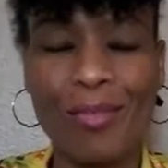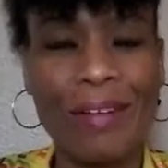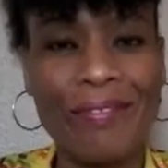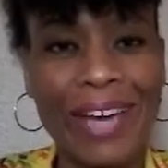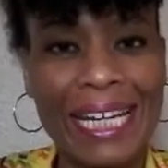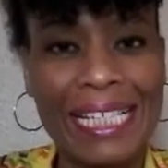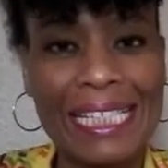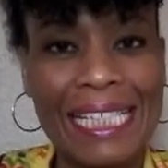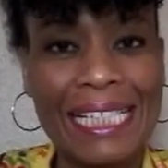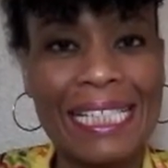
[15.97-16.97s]
While fighting
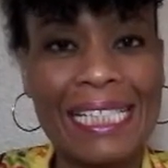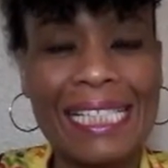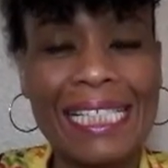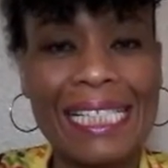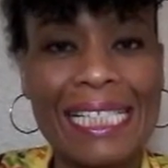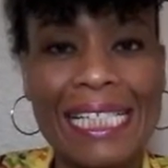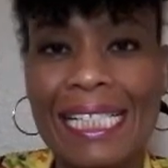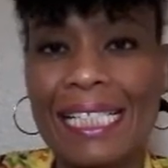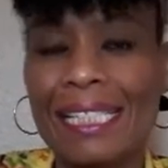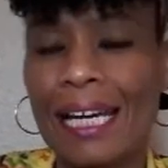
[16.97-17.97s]
sickness,
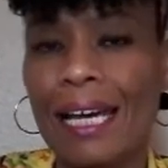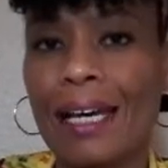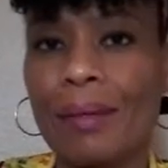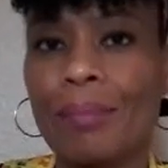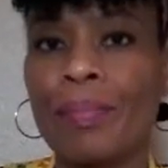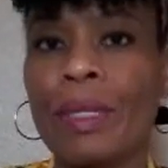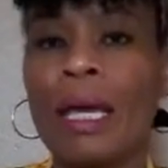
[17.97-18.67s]
disease, um,